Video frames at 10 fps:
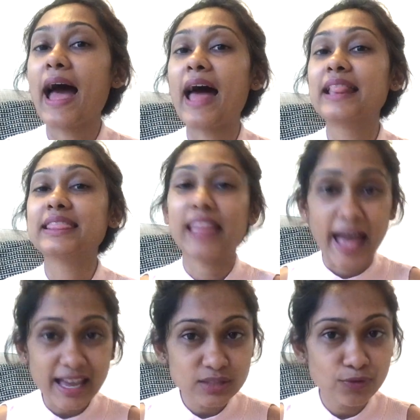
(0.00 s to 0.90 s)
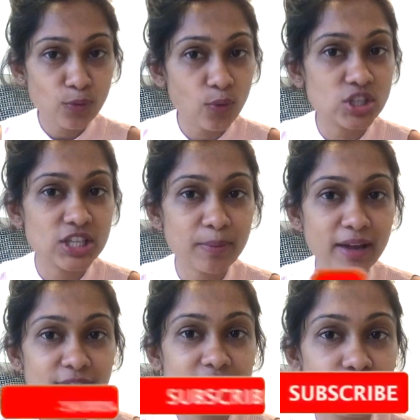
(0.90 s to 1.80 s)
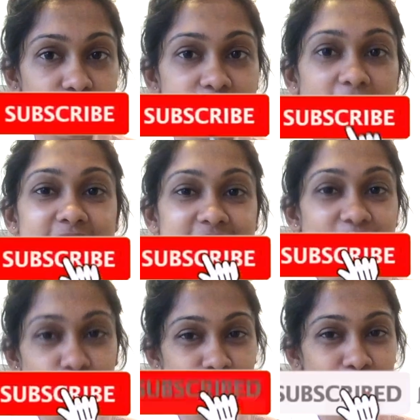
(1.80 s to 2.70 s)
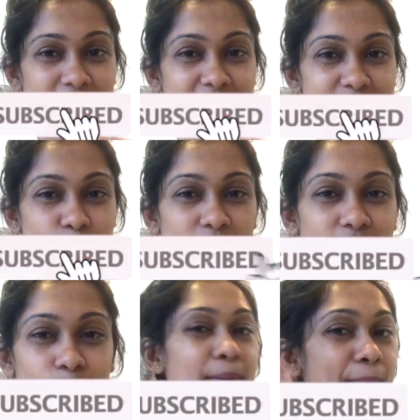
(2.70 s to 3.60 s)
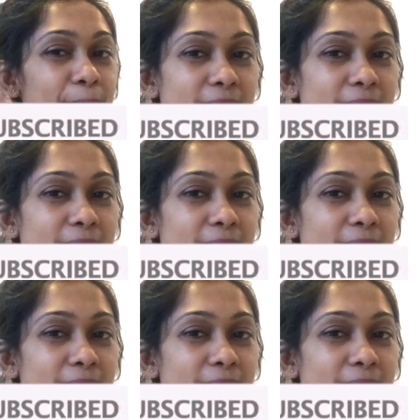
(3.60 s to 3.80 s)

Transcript: And thanks for watching my videos, and see you in my next video. Bye